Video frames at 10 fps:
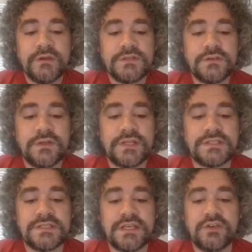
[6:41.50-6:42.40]
So
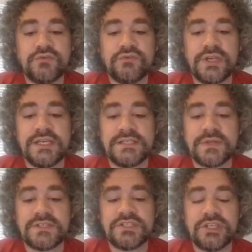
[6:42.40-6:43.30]
let's increase,
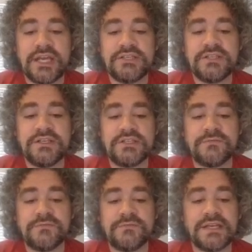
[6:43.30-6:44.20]
let's change the
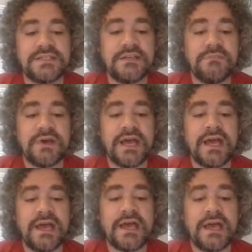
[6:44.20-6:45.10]
initial velocity
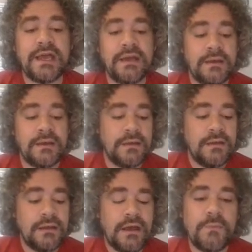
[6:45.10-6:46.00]
by,
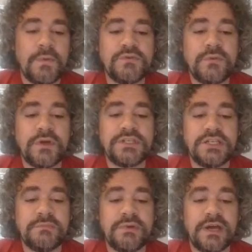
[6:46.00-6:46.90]
how much do I want to
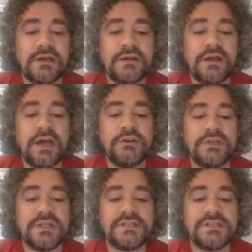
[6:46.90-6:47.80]
change it by?
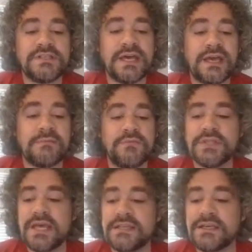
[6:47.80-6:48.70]
100? Let's see what that,
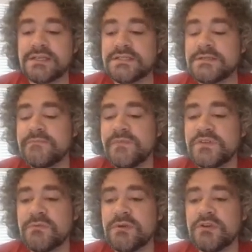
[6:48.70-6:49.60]
what that does. So I'm